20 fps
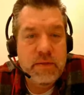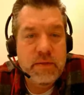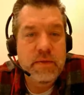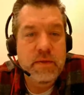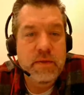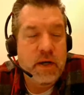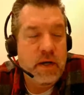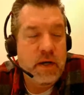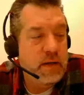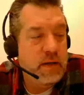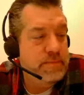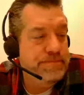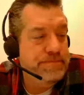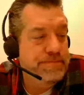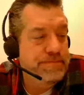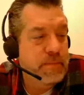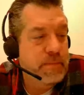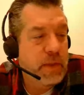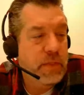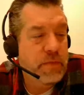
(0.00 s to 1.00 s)
uh,
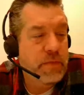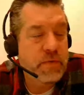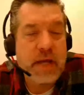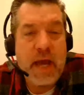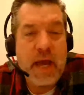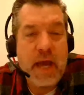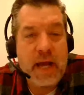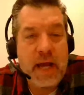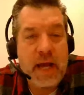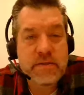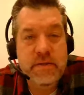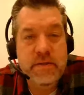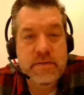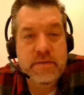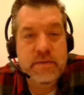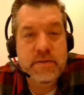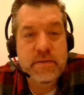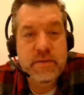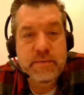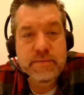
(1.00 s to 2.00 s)

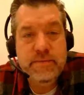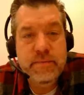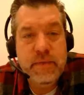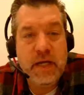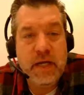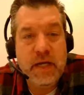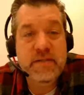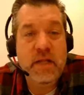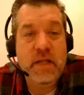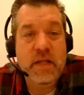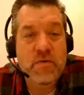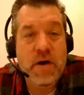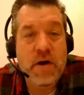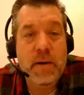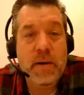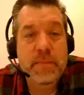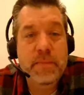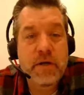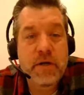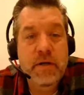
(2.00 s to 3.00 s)
three-axis
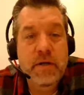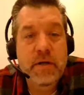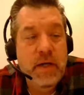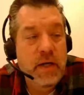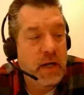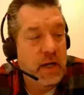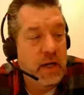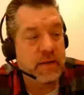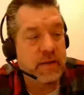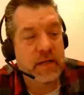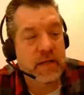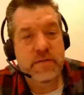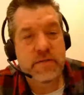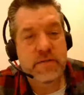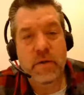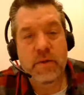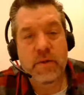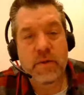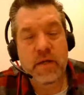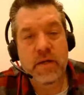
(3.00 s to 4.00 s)
accelerometer, and that's
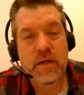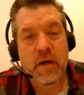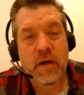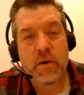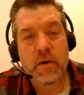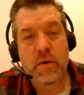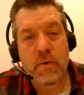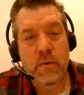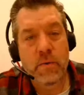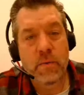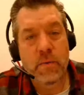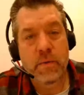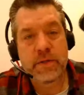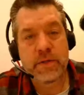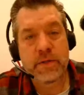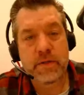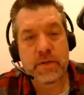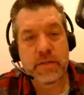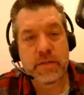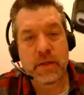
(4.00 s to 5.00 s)
so they know when
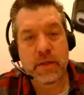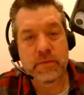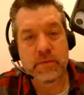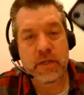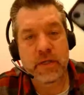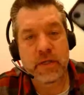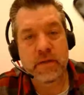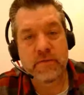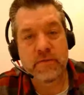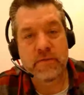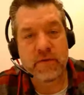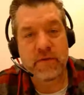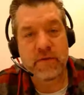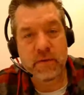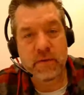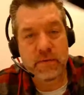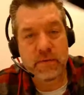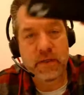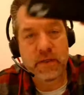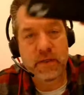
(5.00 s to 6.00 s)
you're tilting the
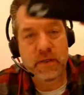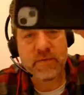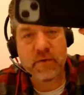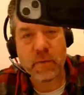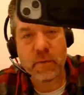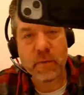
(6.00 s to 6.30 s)
phone in different